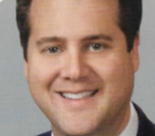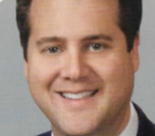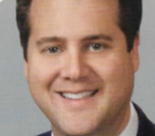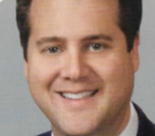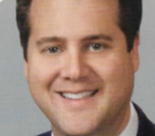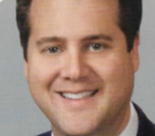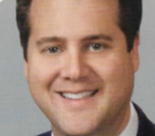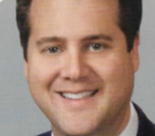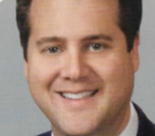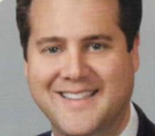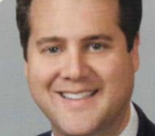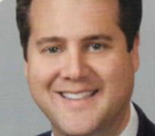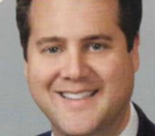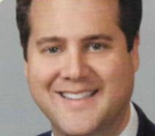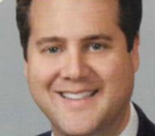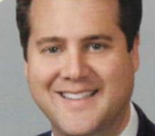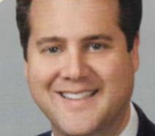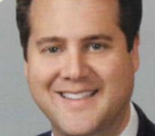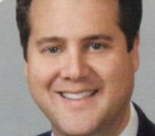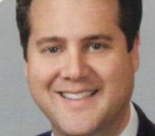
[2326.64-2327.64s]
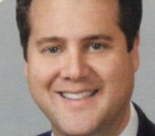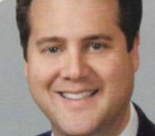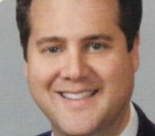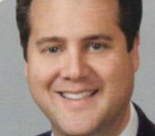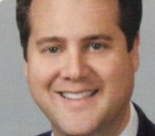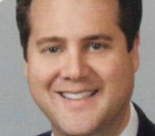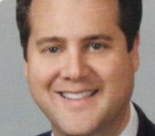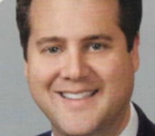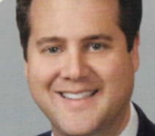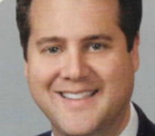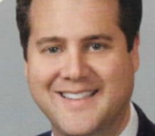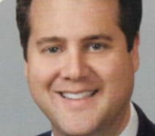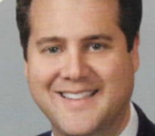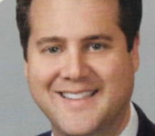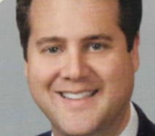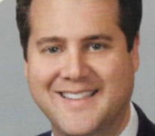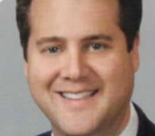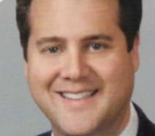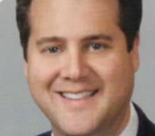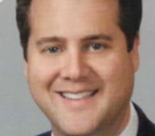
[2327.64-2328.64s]

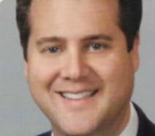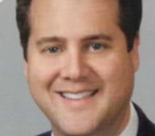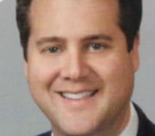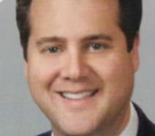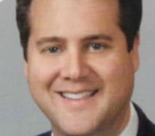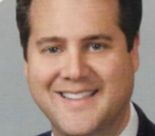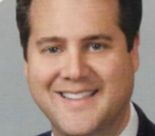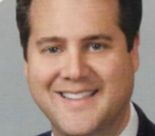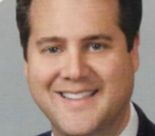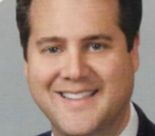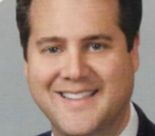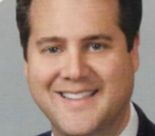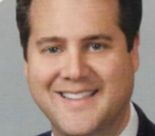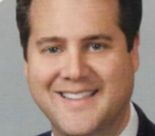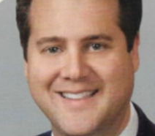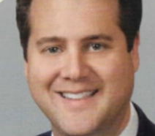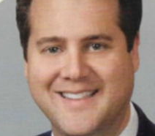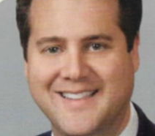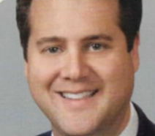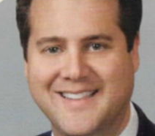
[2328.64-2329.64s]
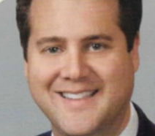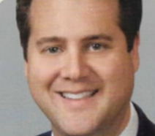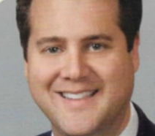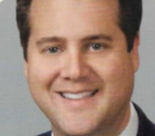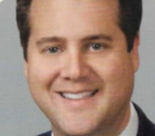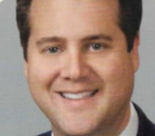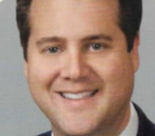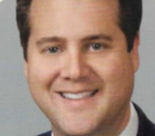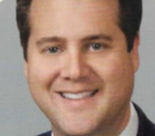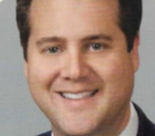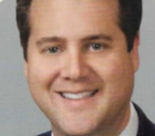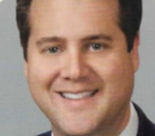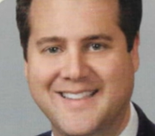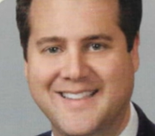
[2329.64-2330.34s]
[no speech]